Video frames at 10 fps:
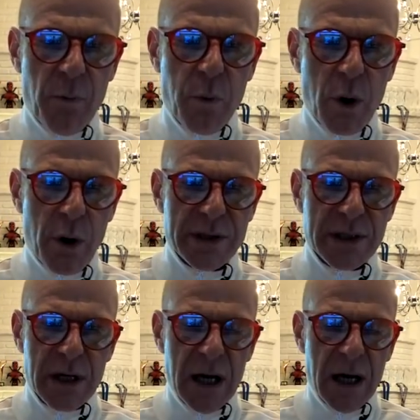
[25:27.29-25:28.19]

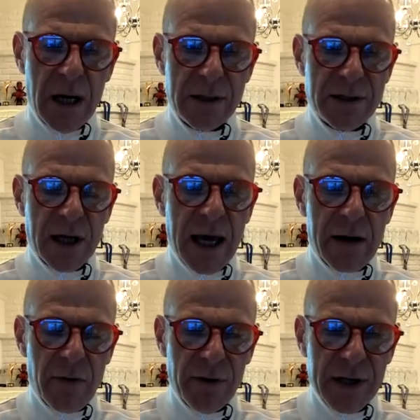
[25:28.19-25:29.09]
worked
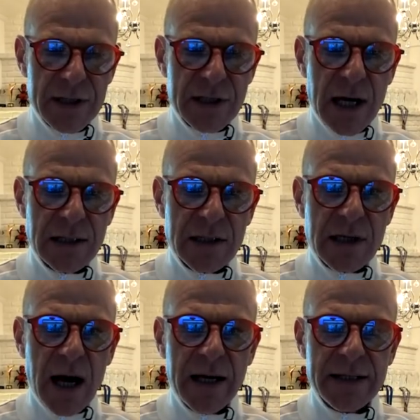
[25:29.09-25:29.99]
together on this side to
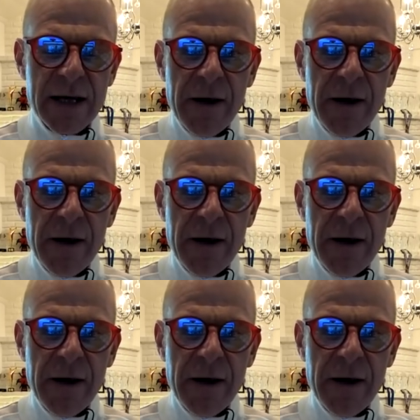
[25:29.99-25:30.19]
side